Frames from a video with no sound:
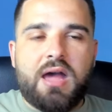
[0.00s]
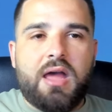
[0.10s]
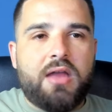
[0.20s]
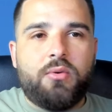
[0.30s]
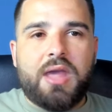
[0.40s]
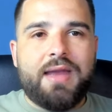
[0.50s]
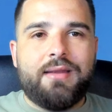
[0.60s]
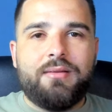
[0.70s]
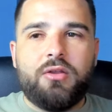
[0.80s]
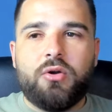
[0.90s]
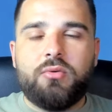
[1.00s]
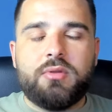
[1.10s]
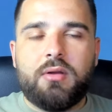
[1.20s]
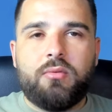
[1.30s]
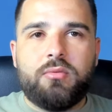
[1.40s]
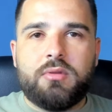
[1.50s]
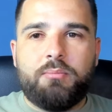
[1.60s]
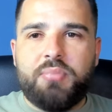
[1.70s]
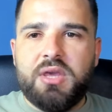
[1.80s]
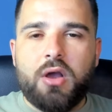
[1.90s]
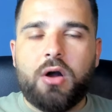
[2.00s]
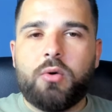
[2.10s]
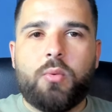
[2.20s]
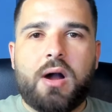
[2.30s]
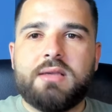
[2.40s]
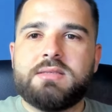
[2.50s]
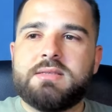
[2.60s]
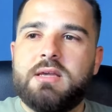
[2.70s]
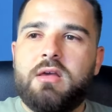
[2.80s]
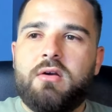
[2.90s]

I don't get it, you know. The PR-wise,